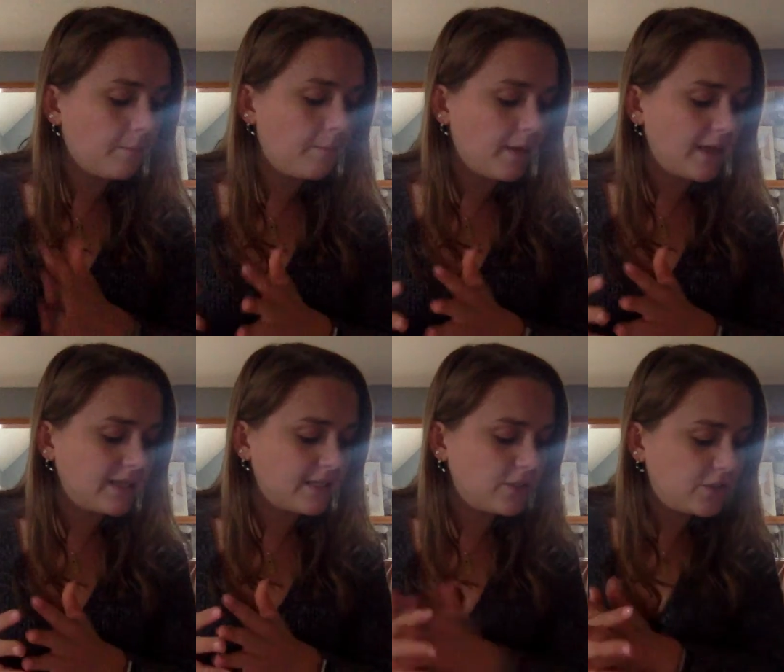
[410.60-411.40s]

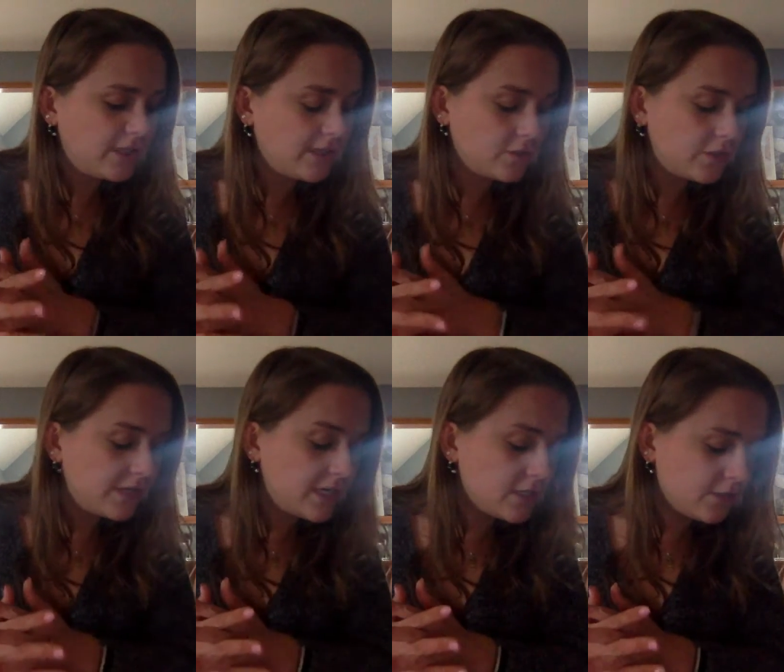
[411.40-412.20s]
but she
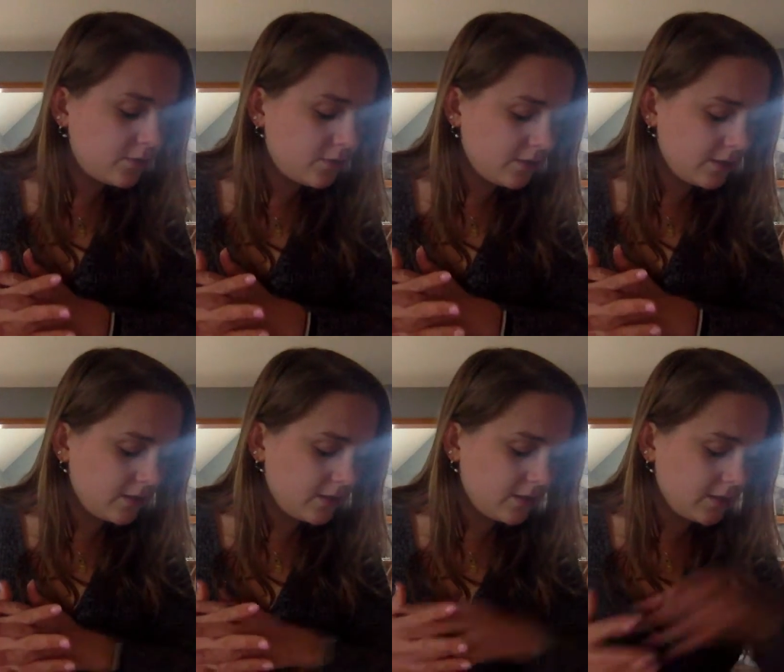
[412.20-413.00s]
didn't do
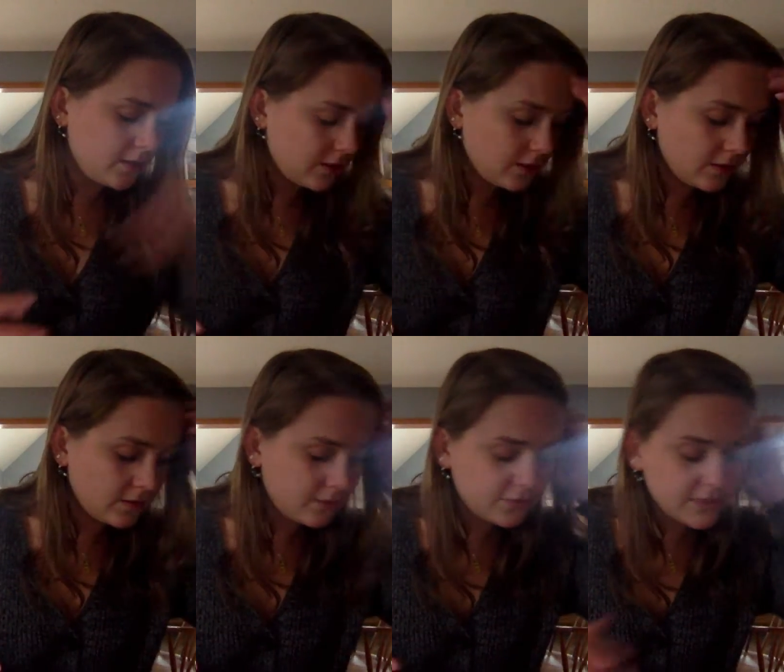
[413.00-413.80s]

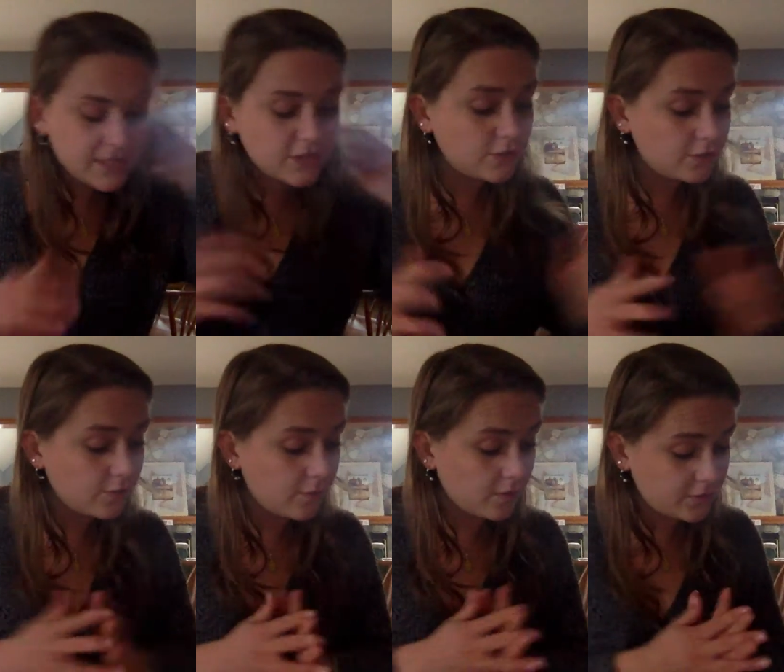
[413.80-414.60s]

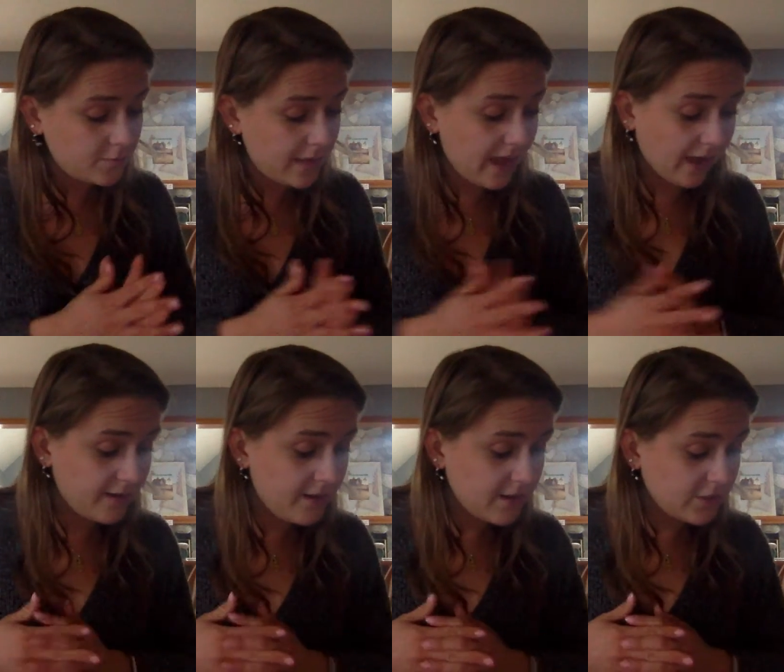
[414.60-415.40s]
too bad.
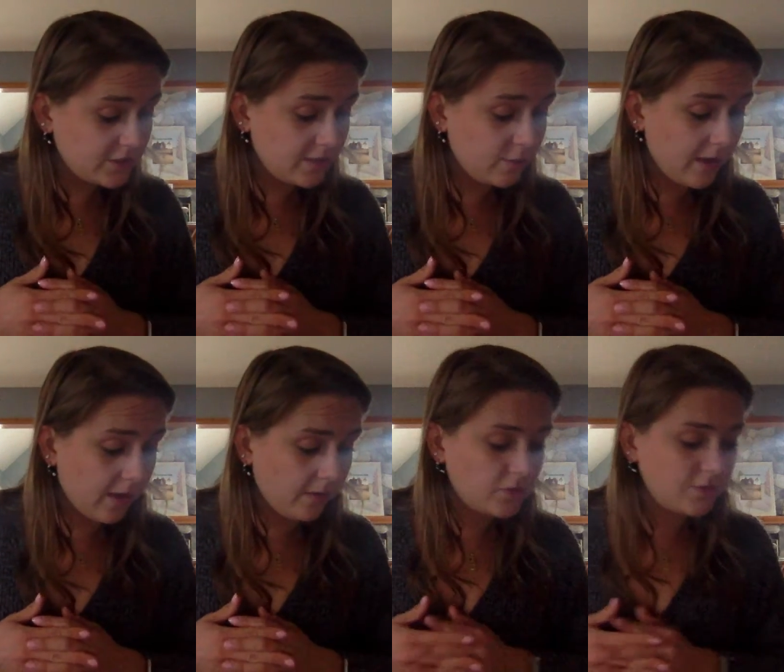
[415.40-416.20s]
She did
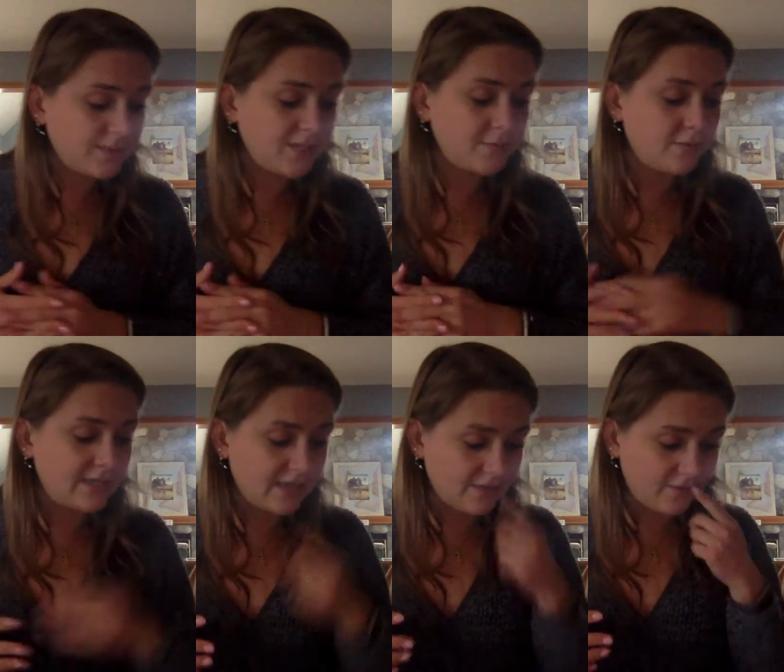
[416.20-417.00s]
well. She was able to
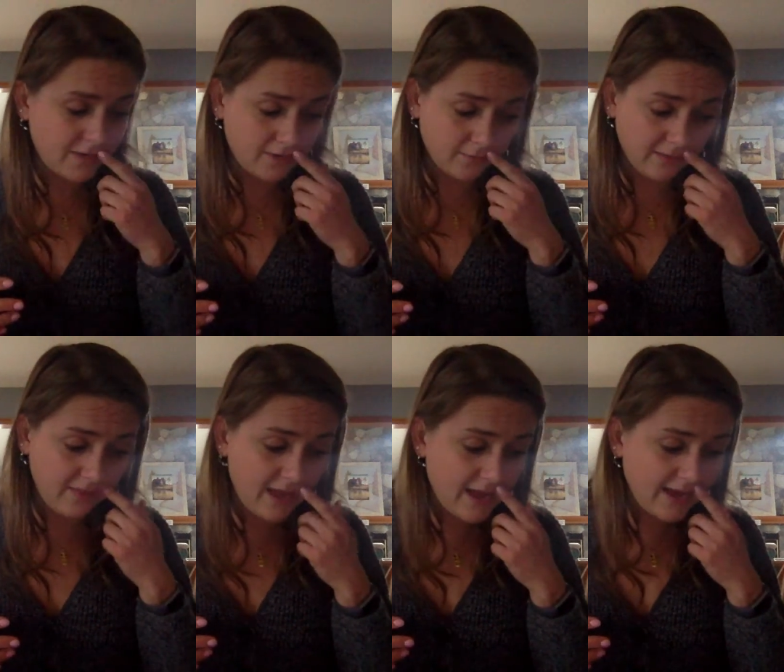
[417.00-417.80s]
identify parallel
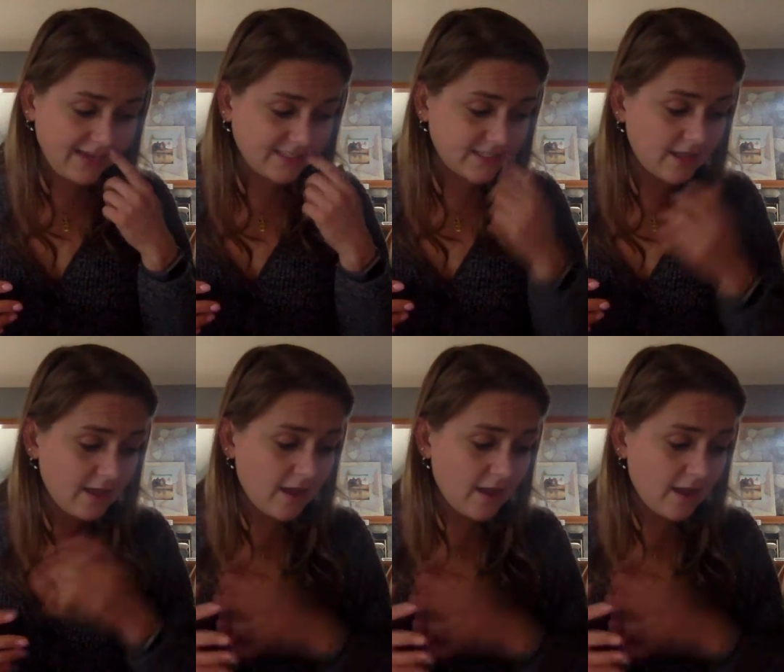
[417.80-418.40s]
lines.